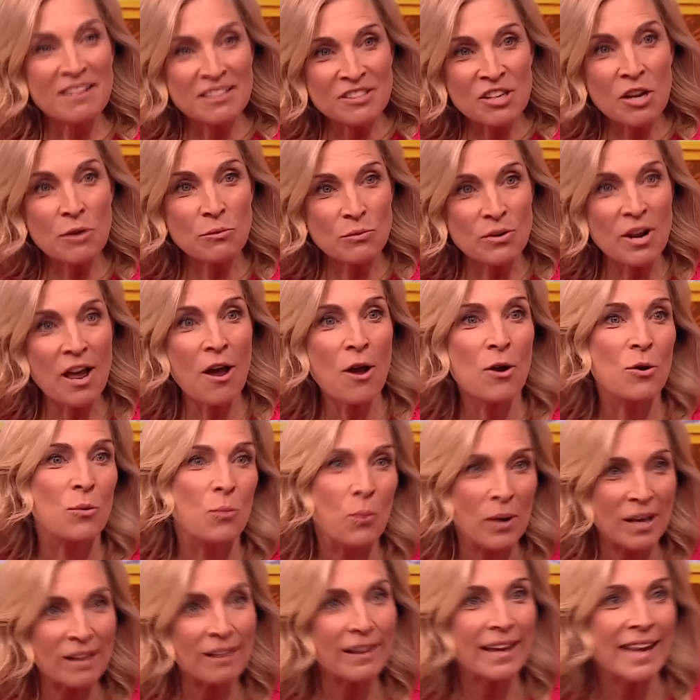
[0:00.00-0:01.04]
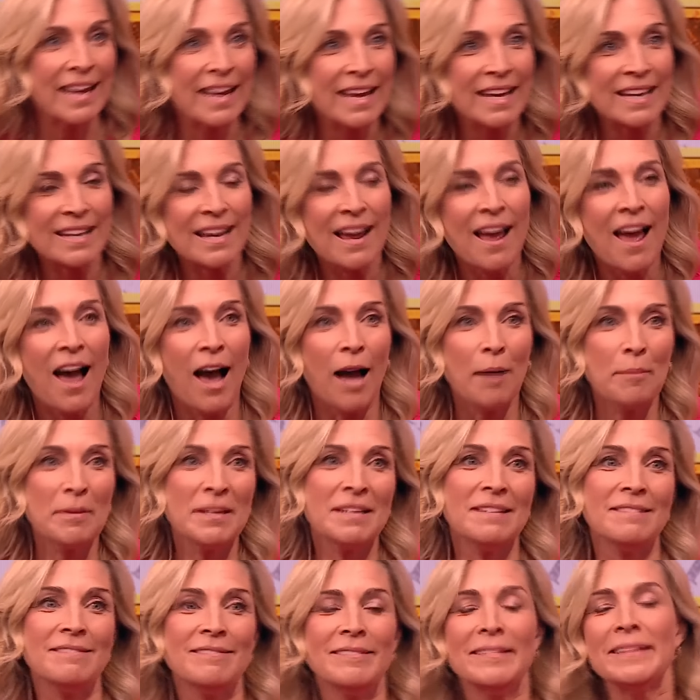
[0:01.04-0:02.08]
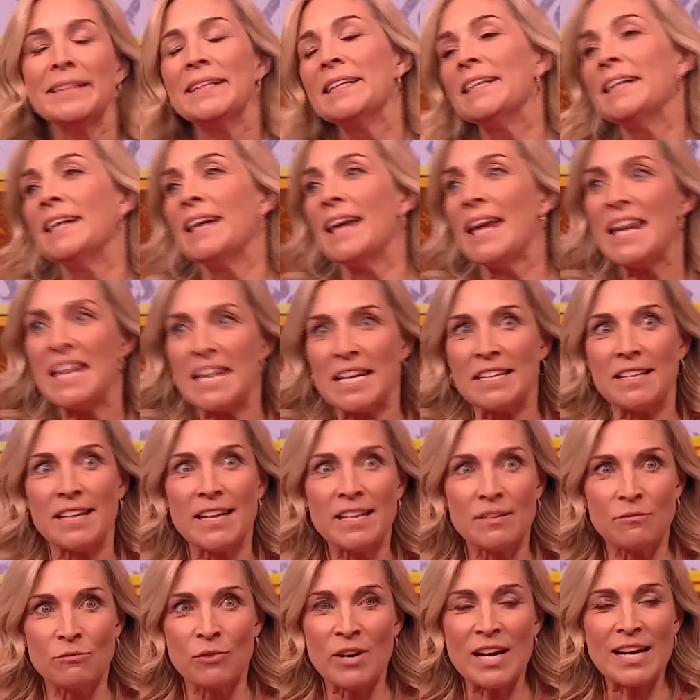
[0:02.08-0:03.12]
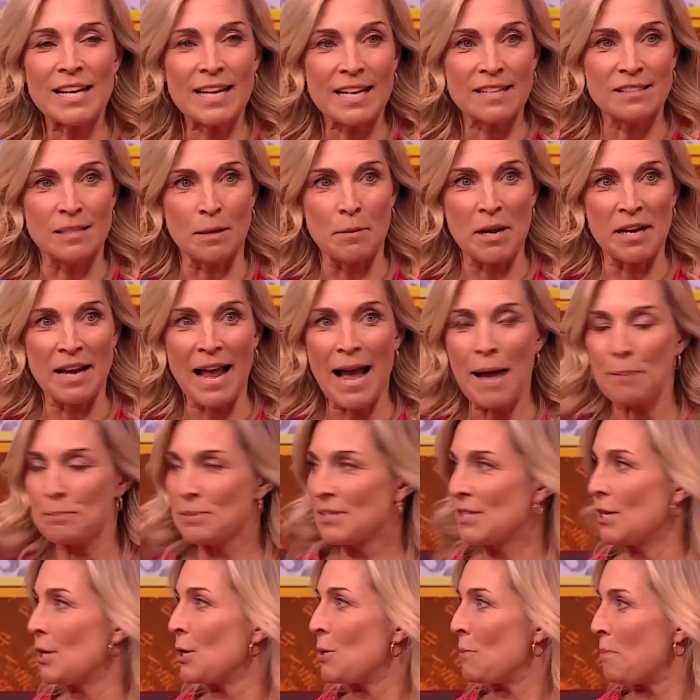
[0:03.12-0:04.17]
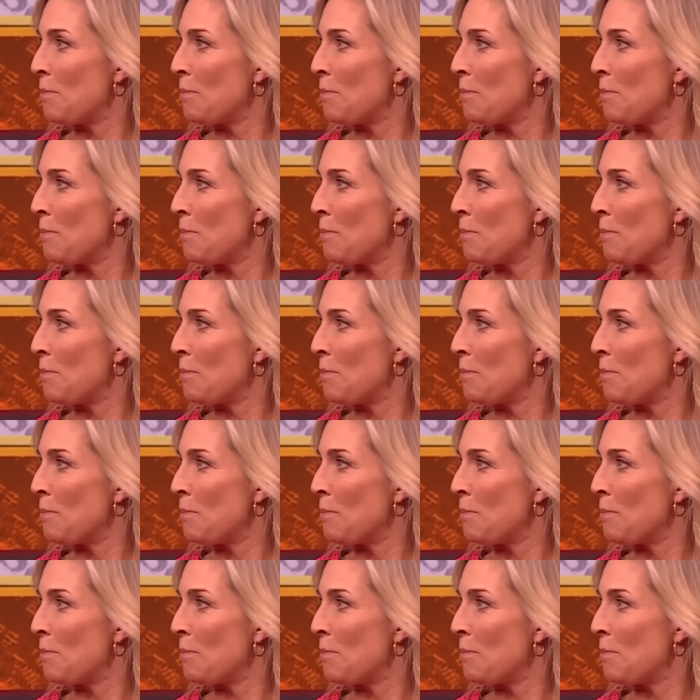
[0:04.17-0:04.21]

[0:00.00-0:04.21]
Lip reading: don't know. Will he? I mean, it really is an absolute